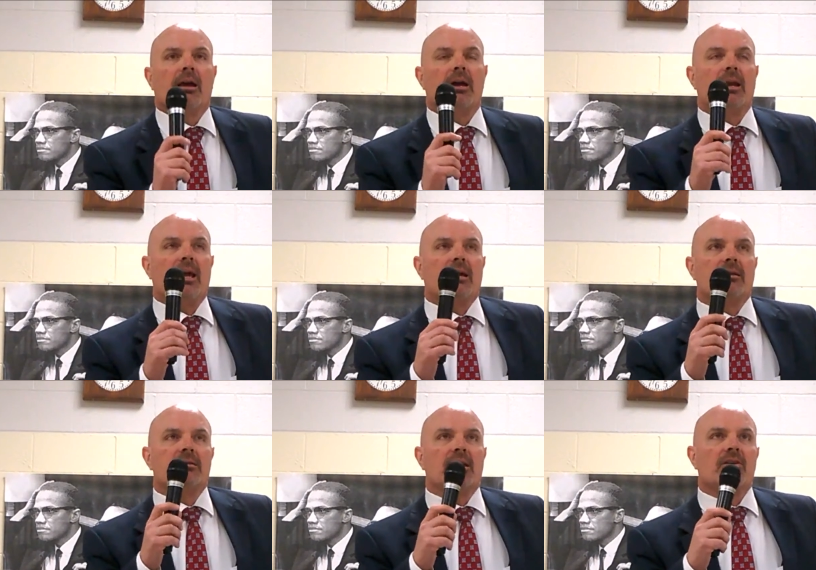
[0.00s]
Speaker 1: And I
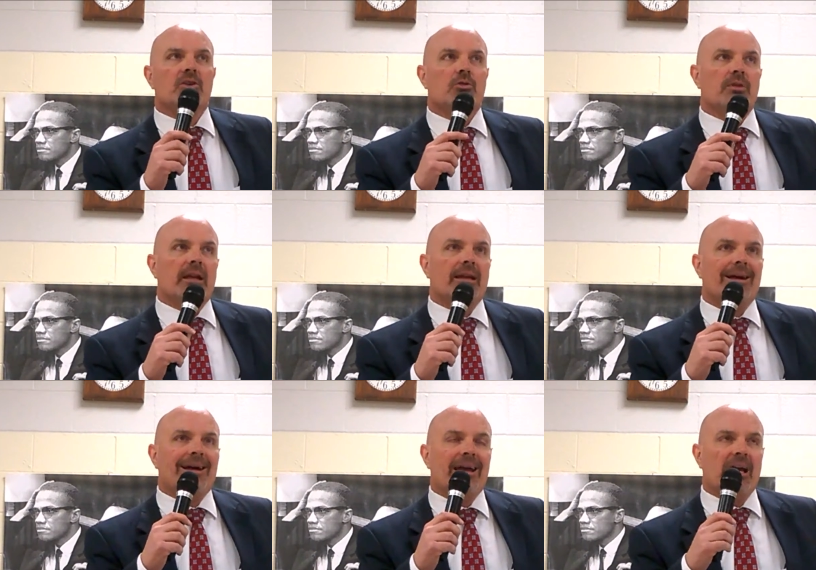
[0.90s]
can tell you that
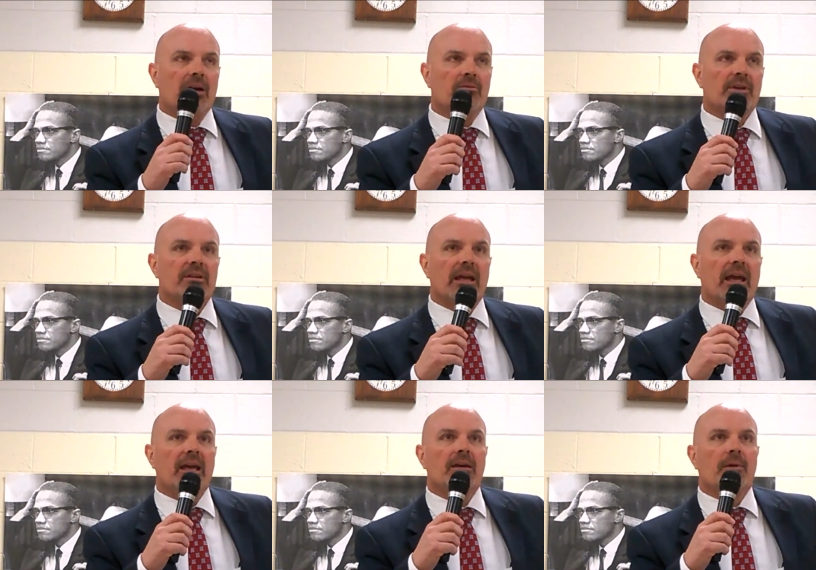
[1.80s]
Every
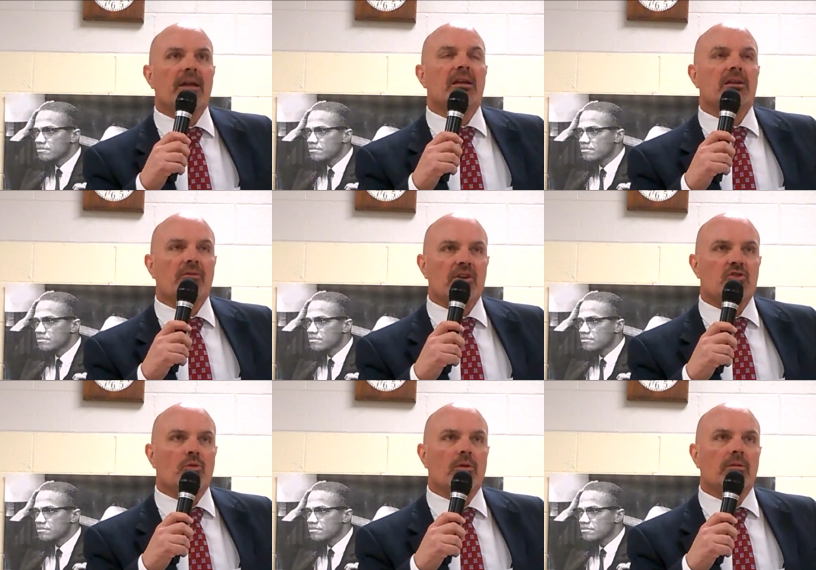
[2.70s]
day an
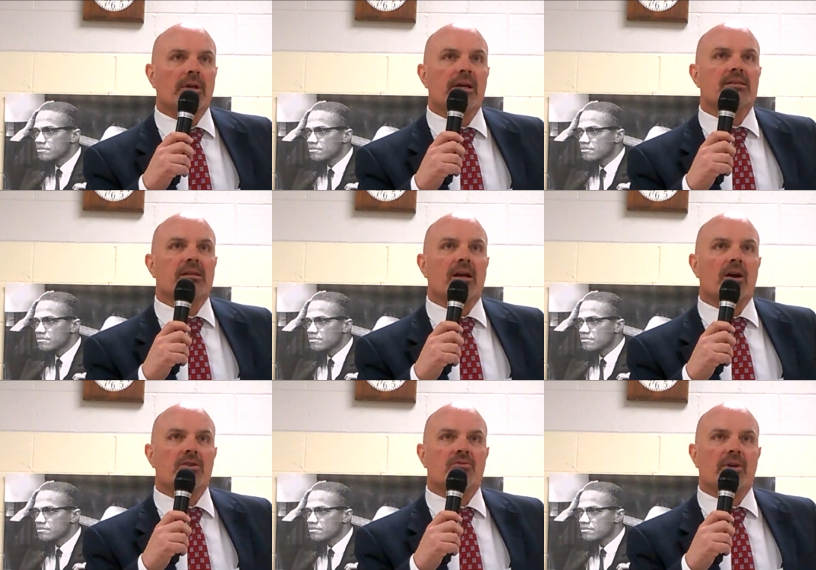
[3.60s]
individual is
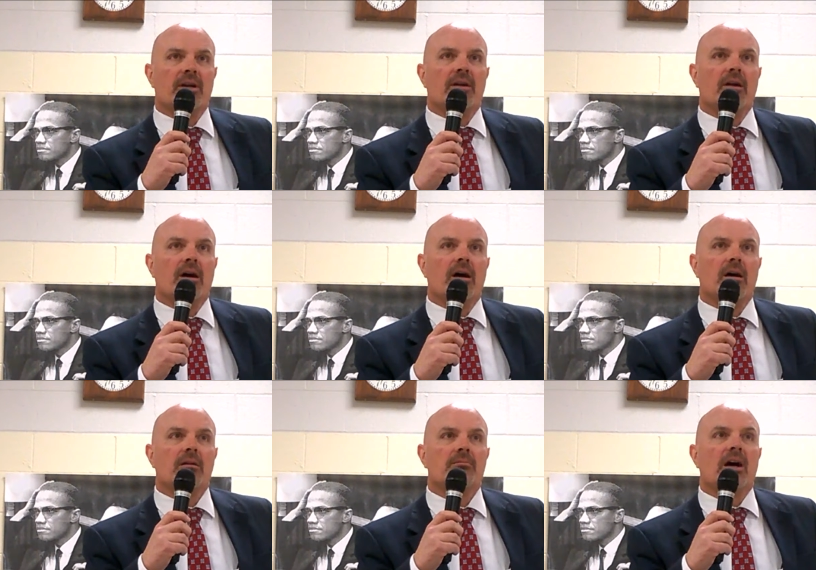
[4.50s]
incarcerated
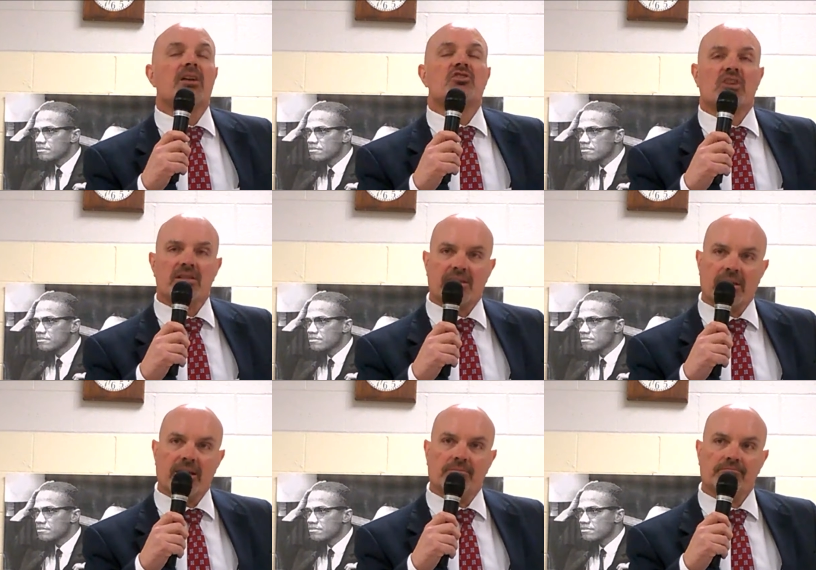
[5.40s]

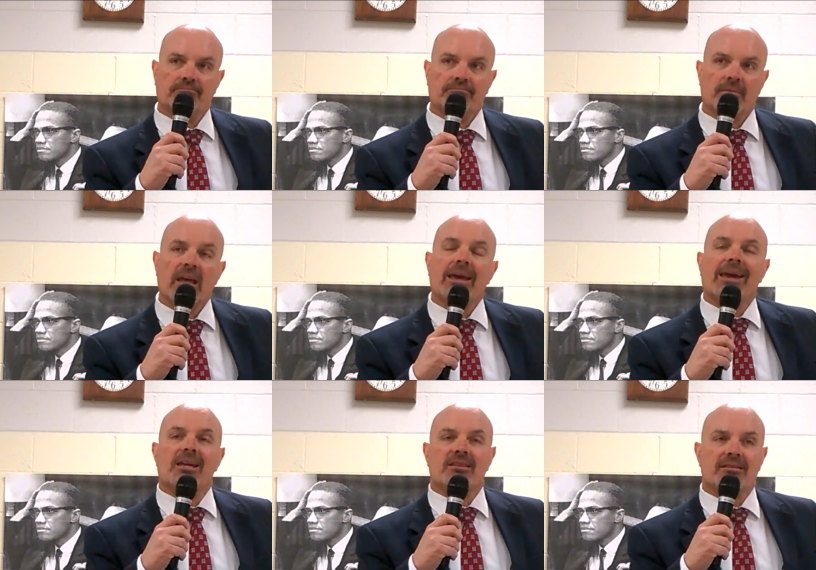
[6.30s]
unjustly
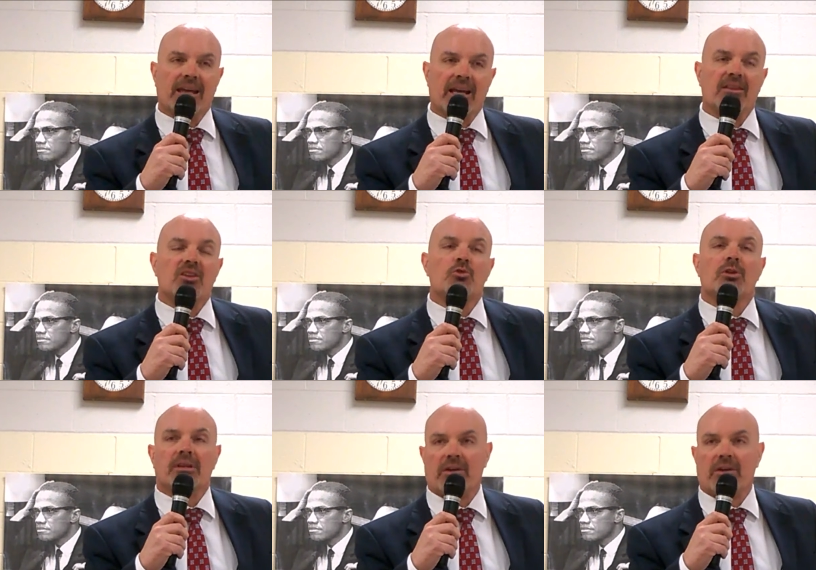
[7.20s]
is a day that you can